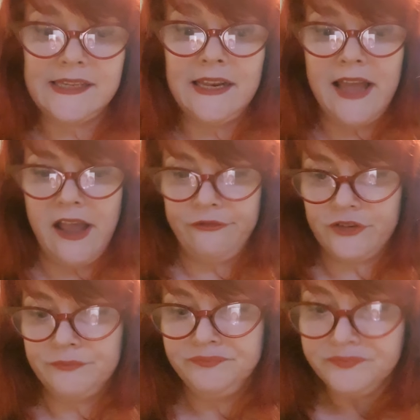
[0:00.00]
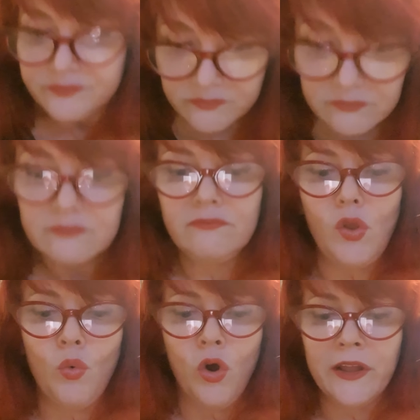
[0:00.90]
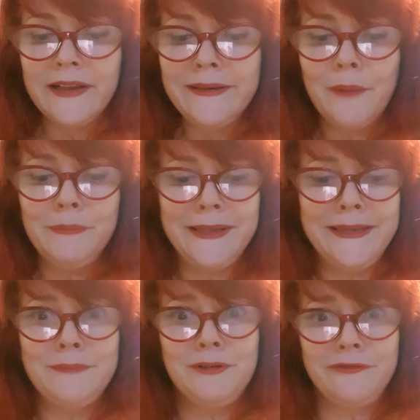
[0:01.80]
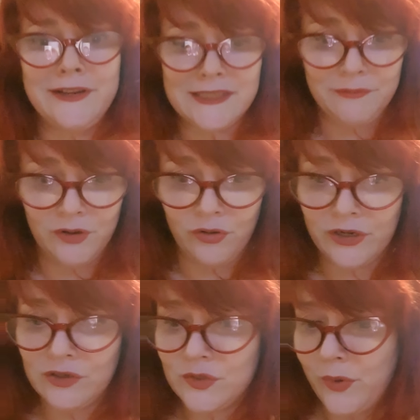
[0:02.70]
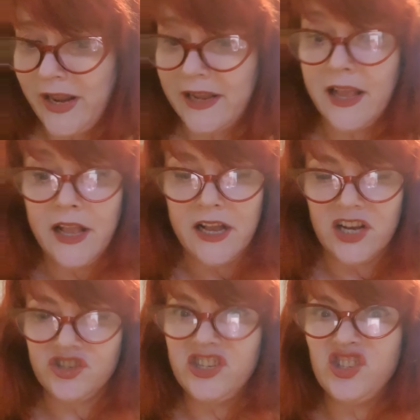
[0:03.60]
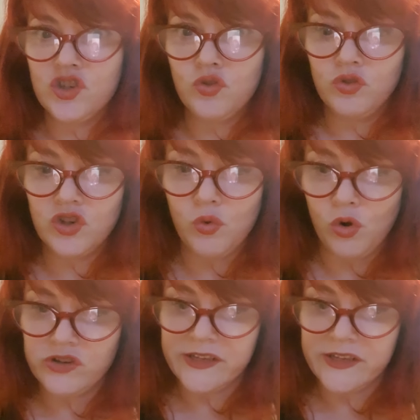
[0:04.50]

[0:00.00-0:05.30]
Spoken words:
left, walking numbly in Professor McGonagall's wake as she strode towards the